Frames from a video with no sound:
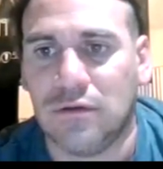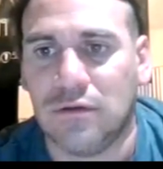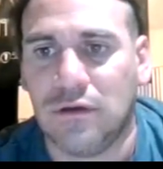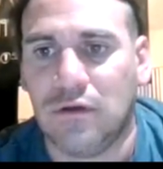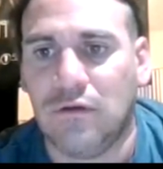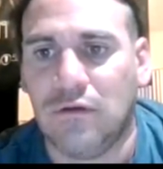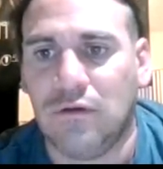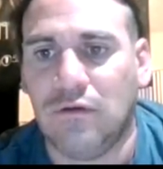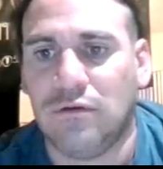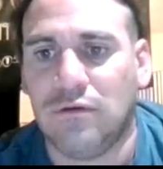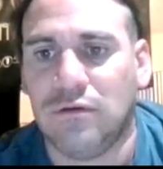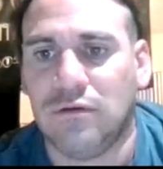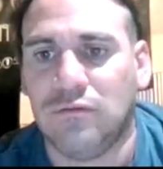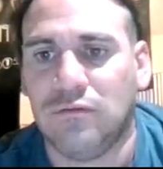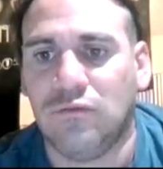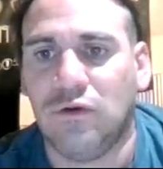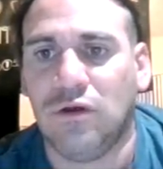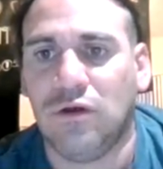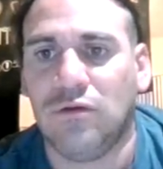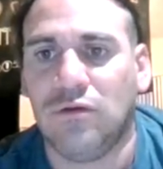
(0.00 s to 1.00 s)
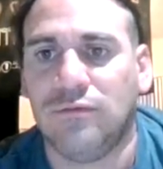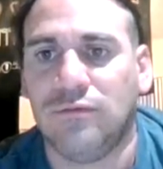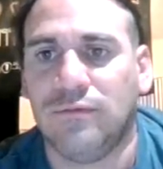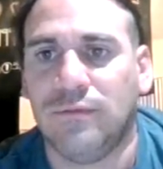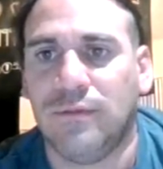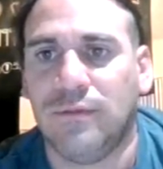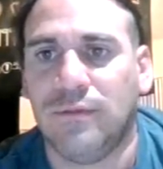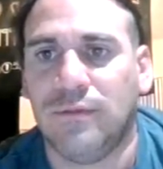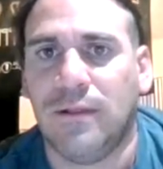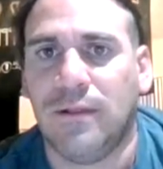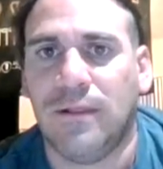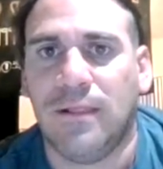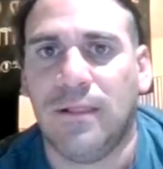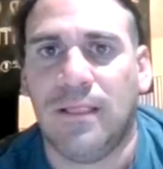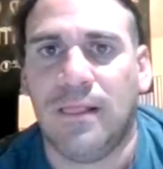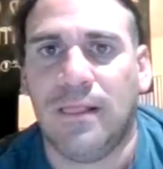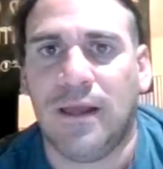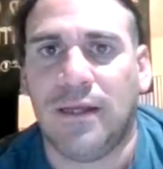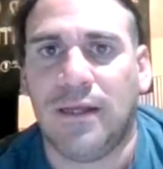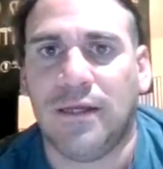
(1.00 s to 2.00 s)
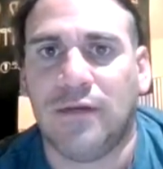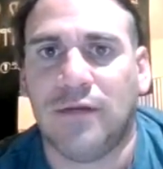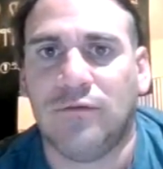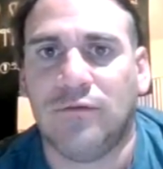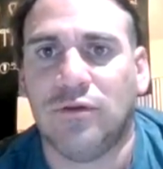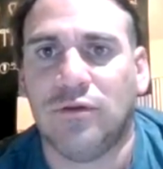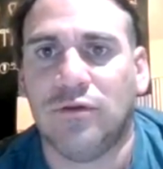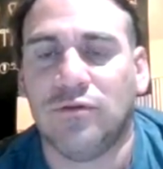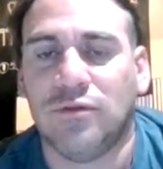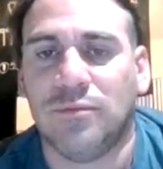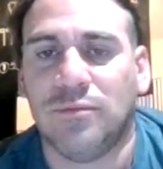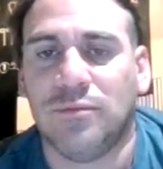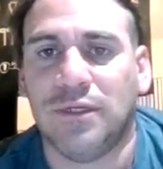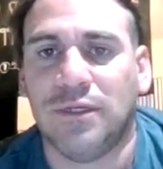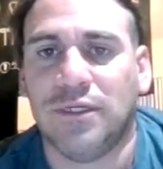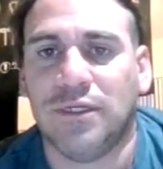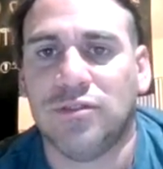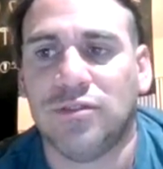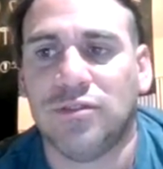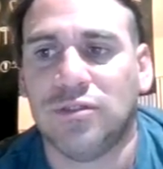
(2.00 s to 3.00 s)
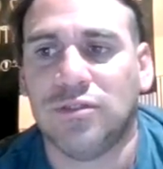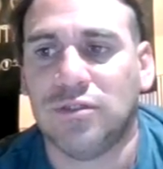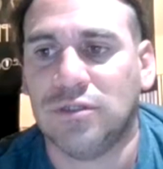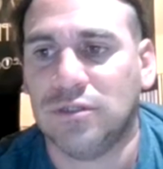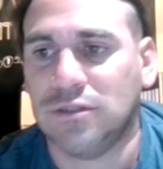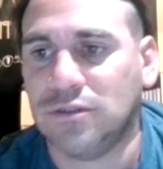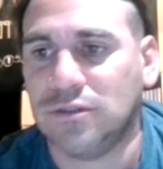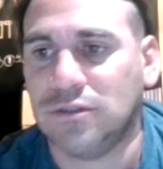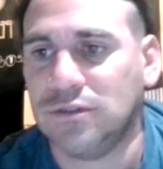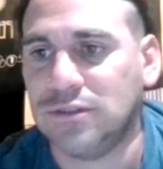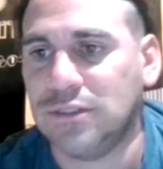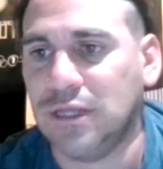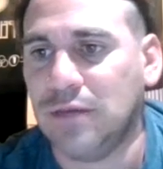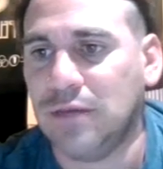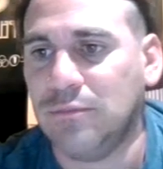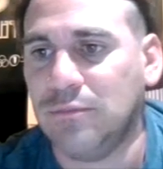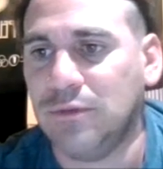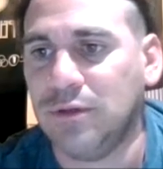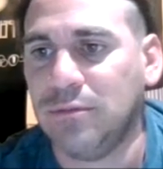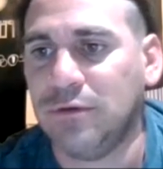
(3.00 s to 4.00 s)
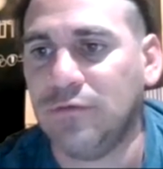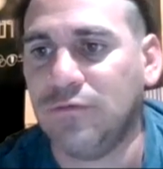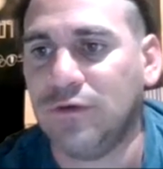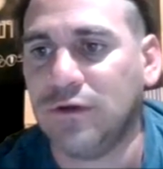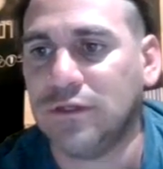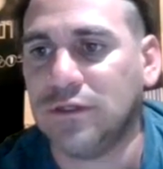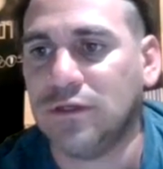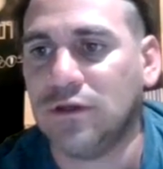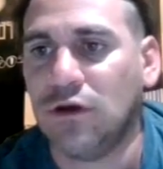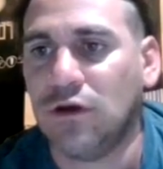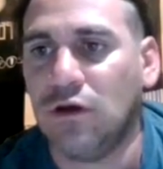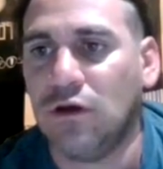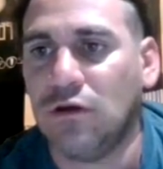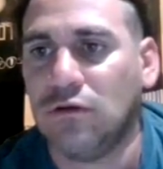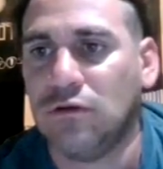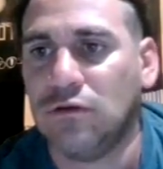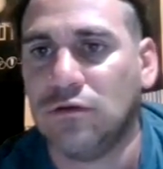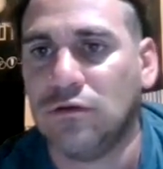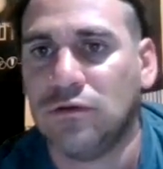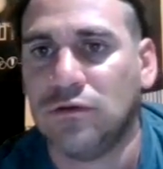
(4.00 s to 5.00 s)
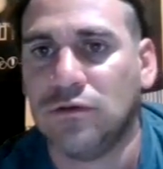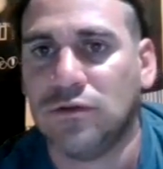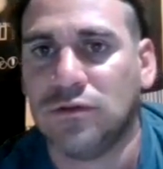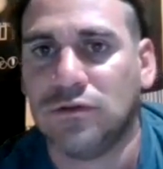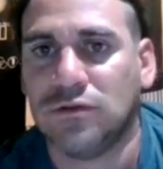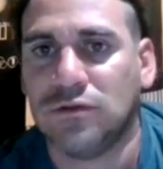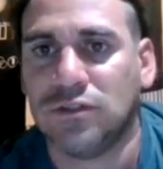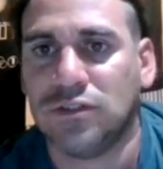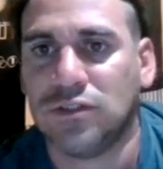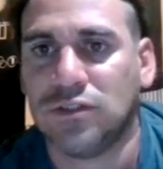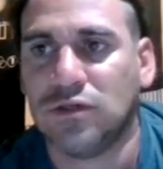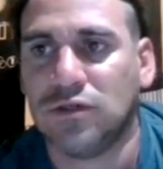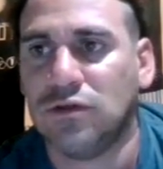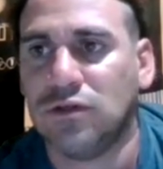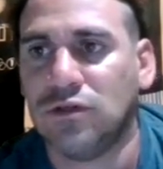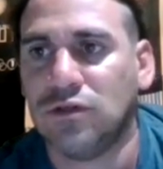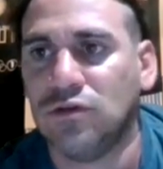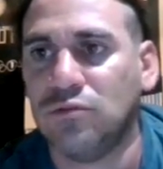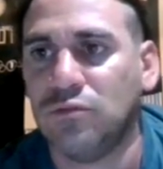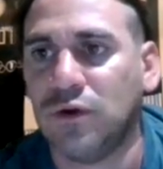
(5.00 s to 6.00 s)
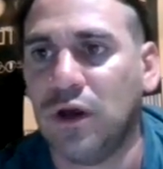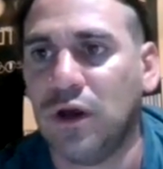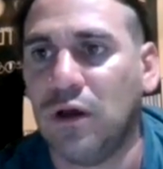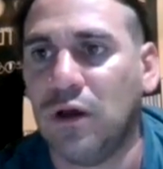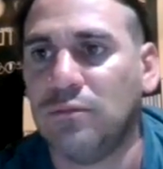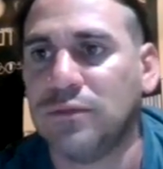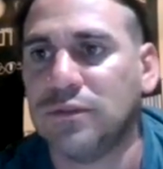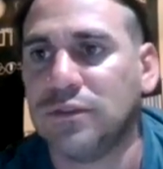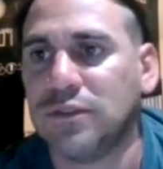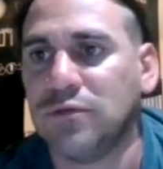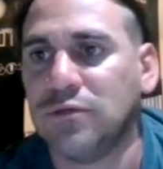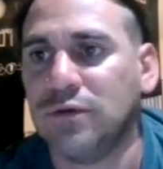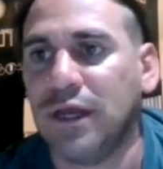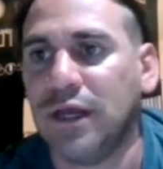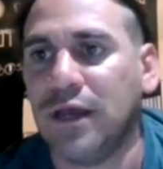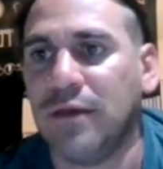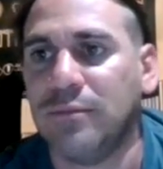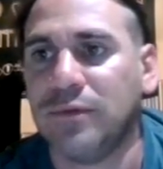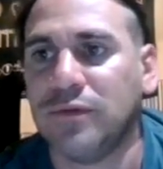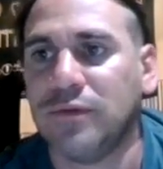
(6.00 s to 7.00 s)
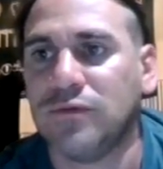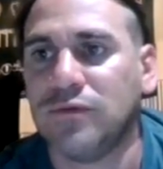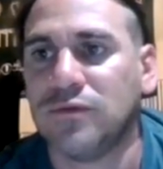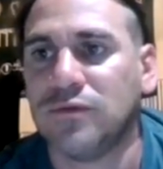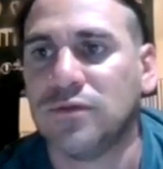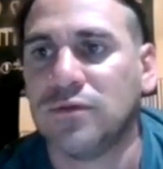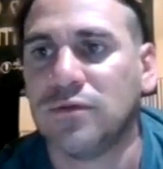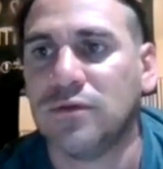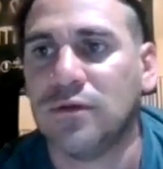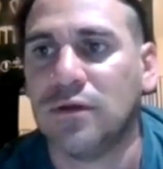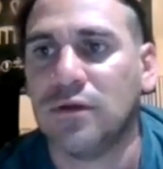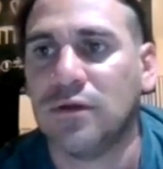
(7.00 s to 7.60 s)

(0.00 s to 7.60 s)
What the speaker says: Oh, well, I gotta reload the page. It's not being my friend at all. So let's just go to new problem and see what happens.